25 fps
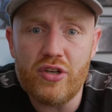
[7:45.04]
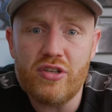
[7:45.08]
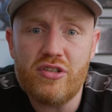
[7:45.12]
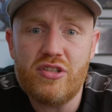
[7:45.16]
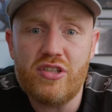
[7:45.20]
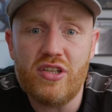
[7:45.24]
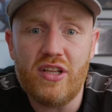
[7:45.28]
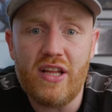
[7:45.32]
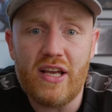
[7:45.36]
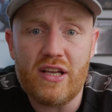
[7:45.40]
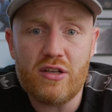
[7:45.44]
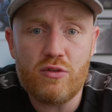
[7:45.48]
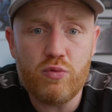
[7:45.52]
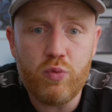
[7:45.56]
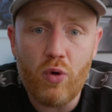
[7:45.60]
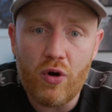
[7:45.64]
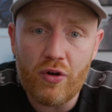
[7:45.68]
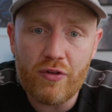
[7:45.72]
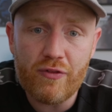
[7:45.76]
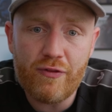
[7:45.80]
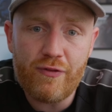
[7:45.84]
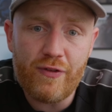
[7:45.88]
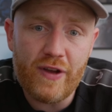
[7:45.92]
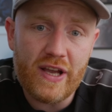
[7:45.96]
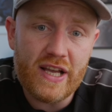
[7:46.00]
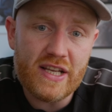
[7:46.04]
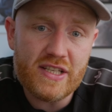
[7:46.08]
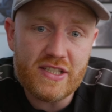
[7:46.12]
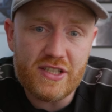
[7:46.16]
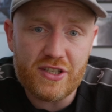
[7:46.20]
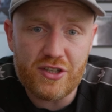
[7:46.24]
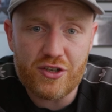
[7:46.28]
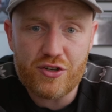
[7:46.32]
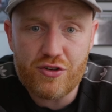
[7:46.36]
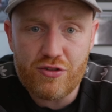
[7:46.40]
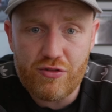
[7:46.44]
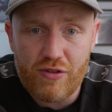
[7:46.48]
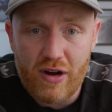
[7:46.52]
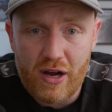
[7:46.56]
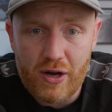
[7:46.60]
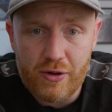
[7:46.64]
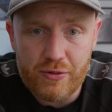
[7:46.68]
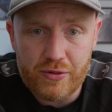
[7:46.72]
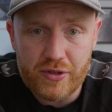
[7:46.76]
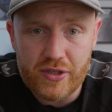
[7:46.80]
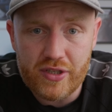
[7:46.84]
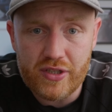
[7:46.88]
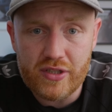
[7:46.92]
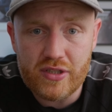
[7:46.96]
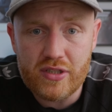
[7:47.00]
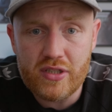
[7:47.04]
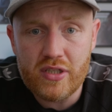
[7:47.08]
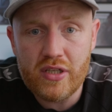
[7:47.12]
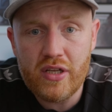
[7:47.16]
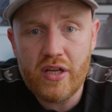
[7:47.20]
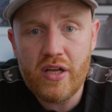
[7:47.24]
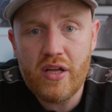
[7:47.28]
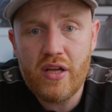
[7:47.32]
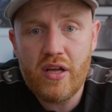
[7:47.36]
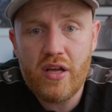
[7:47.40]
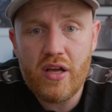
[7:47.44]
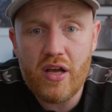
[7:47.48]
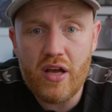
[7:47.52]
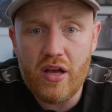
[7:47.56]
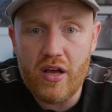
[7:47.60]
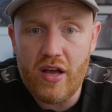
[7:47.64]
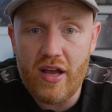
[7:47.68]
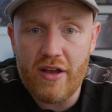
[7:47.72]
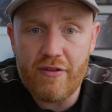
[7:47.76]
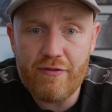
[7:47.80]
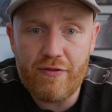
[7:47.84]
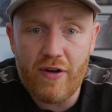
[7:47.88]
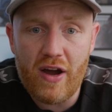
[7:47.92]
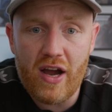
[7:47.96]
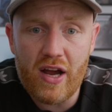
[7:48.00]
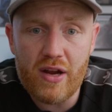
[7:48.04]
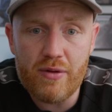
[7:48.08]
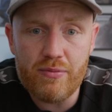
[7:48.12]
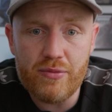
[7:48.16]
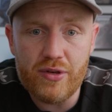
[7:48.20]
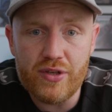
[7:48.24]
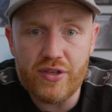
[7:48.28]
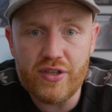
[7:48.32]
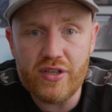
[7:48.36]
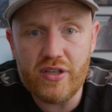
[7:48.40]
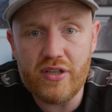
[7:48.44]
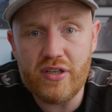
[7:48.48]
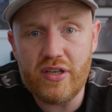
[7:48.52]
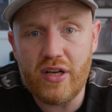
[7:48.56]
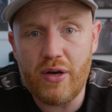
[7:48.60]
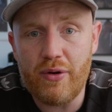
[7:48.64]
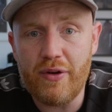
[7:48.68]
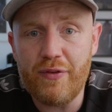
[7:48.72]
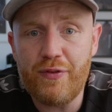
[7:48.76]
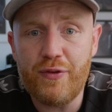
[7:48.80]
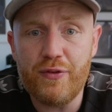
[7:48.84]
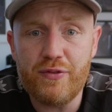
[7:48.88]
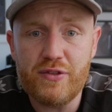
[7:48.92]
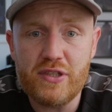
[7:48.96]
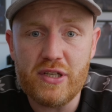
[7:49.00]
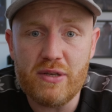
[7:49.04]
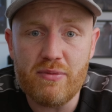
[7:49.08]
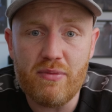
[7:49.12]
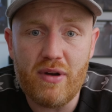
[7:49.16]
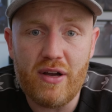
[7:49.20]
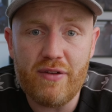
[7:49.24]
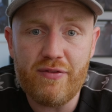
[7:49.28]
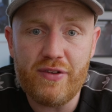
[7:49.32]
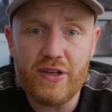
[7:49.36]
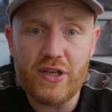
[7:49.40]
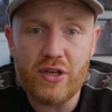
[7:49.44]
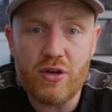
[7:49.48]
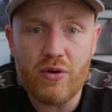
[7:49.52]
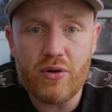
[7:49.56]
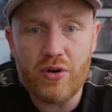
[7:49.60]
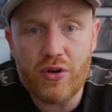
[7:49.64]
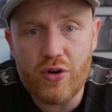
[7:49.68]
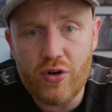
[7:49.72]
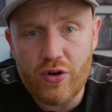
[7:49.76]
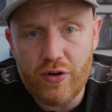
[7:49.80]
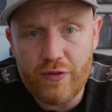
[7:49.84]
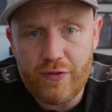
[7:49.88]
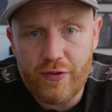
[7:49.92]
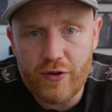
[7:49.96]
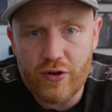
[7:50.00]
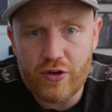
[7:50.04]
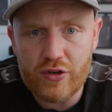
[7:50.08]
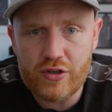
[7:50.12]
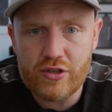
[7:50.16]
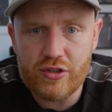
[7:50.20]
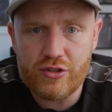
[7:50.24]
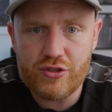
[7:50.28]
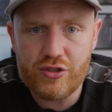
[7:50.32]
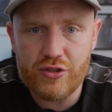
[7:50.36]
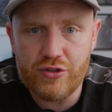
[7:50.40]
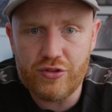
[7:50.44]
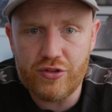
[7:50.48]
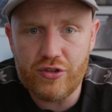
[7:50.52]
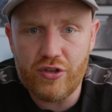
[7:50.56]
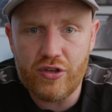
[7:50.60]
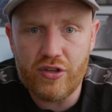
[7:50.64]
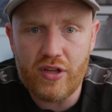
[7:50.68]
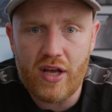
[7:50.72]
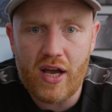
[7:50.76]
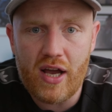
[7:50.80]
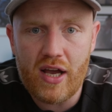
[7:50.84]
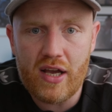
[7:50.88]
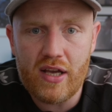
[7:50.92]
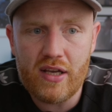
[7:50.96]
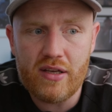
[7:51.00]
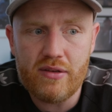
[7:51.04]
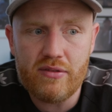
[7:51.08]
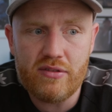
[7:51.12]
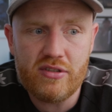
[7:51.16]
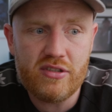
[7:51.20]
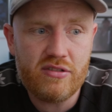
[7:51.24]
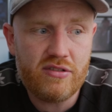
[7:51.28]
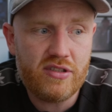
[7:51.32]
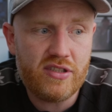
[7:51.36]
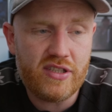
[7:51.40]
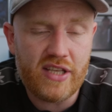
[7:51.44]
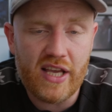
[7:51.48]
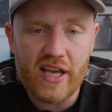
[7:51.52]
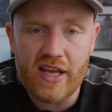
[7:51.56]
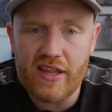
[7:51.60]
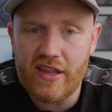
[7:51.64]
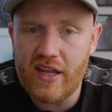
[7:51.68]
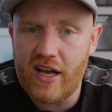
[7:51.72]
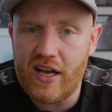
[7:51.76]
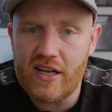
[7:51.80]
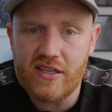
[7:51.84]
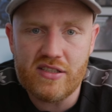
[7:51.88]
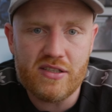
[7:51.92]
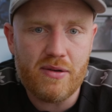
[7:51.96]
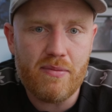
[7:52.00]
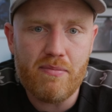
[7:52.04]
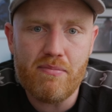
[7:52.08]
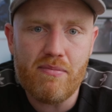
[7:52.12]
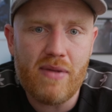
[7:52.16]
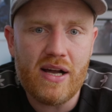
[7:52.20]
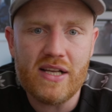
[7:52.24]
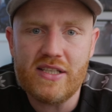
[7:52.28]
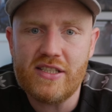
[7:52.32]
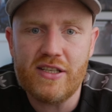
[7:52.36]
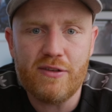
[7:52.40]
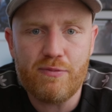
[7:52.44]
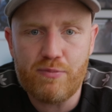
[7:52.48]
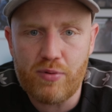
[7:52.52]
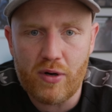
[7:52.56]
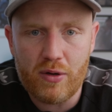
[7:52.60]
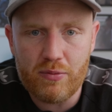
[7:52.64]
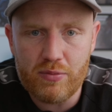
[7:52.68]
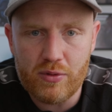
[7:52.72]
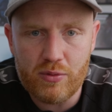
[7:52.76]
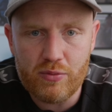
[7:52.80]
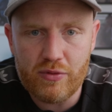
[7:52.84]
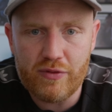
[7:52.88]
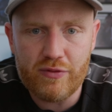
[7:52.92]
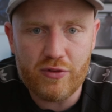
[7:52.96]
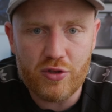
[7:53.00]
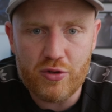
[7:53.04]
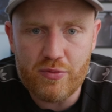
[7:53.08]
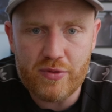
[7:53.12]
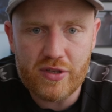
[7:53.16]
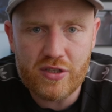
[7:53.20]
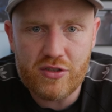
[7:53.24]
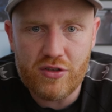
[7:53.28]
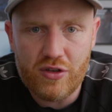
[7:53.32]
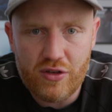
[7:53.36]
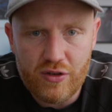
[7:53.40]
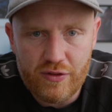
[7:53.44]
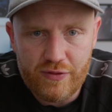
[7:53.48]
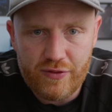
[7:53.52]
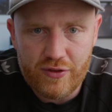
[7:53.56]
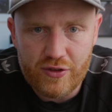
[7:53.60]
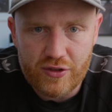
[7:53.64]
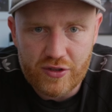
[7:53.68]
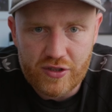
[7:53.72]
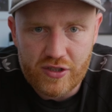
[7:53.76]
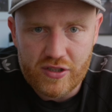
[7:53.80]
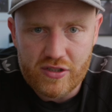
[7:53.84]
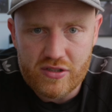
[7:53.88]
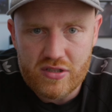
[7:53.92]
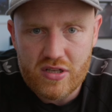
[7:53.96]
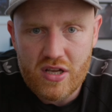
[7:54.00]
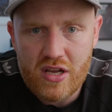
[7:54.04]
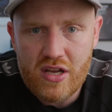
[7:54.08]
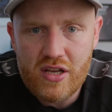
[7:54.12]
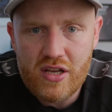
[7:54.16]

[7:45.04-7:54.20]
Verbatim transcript: that selects one face in a crowded environment. Now, if you've seen my video on autofocus, you'll know that I state that as a massive problem with Lumix autofocus.